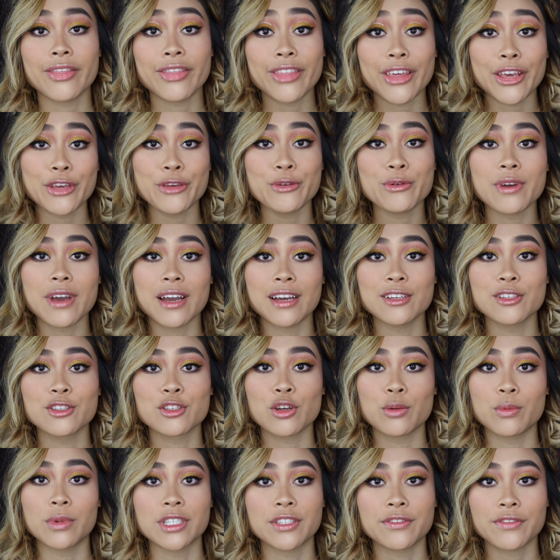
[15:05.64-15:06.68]
Thank you guys
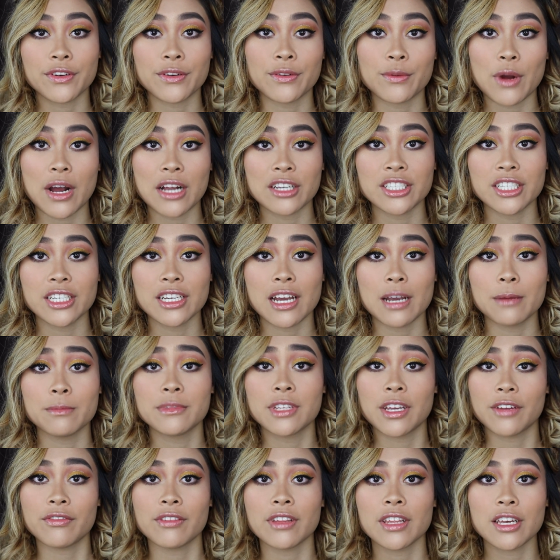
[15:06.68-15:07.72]
so much for watching. I'm
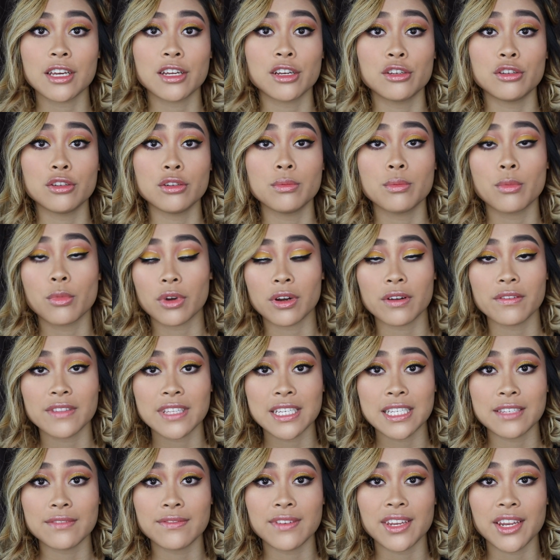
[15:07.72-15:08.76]
definitely going to do more of
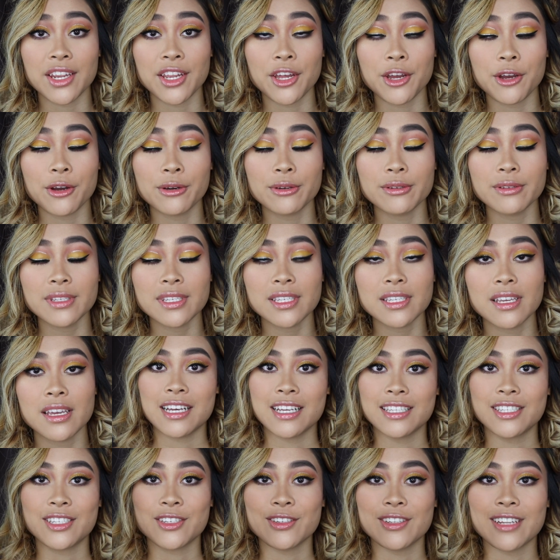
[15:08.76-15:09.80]
these videos.
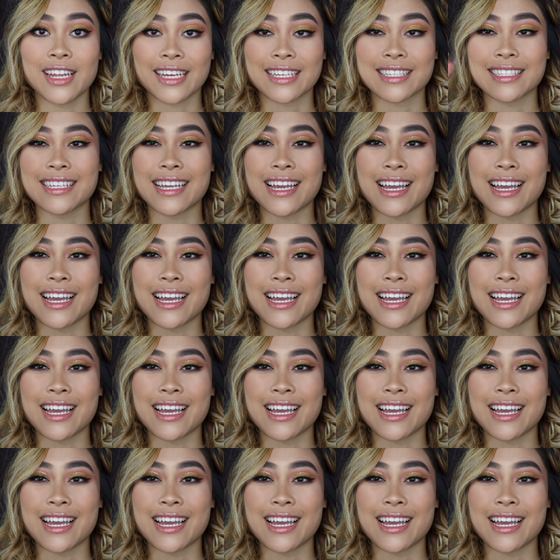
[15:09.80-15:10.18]
Until next